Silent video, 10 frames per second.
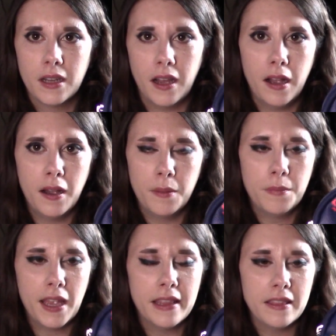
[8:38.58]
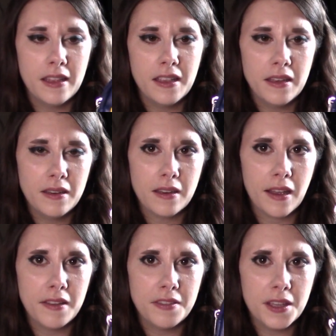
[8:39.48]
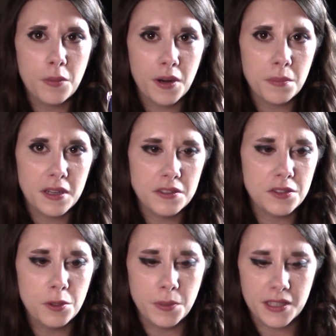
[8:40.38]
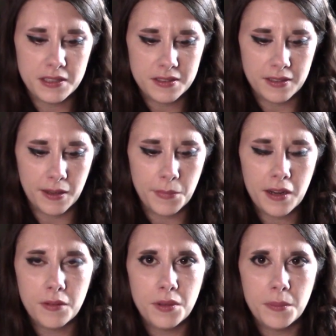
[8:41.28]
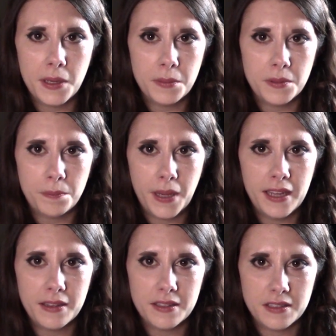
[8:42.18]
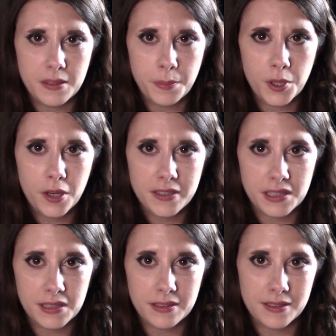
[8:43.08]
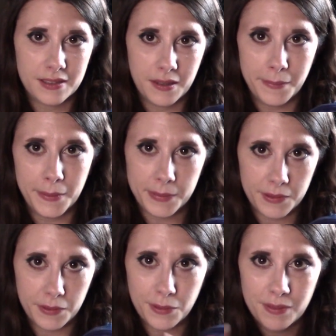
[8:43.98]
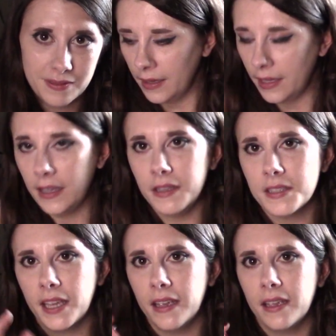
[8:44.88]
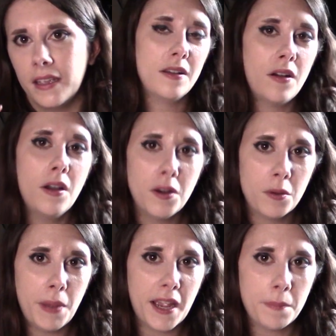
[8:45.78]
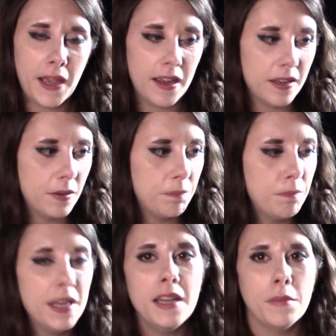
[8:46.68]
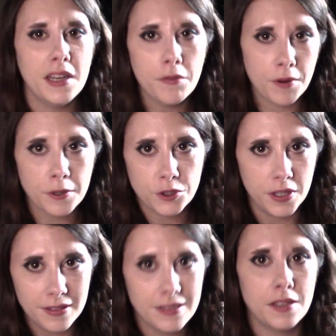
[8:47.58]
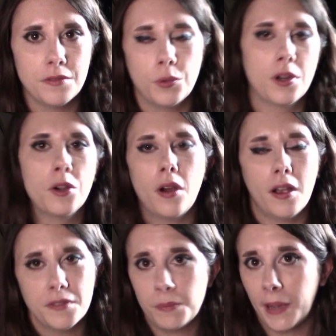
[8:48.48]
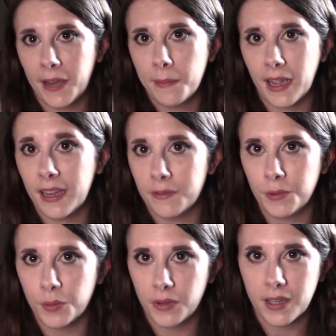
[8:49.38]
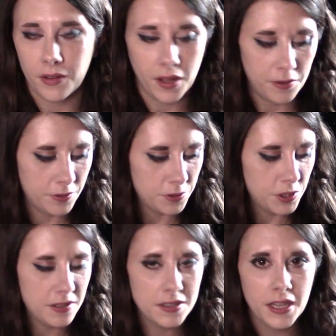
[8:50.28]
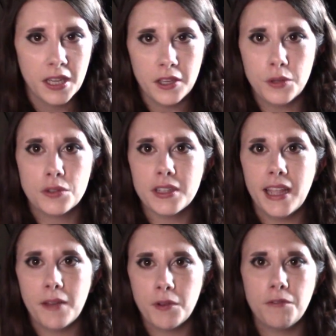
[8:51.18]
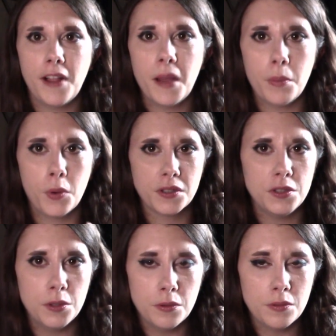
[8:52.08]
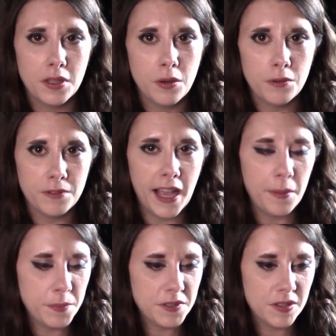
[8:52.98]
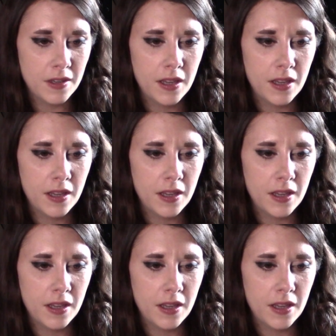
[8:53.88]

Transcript: And then I think what I'm gonna do, because I'm not gonna really be able to paint this zipper because it's gonna be blue, is on her backpack, many versions of Lara Croft's backpack, if you look at a lot of versions, usually have a flap or two little flaps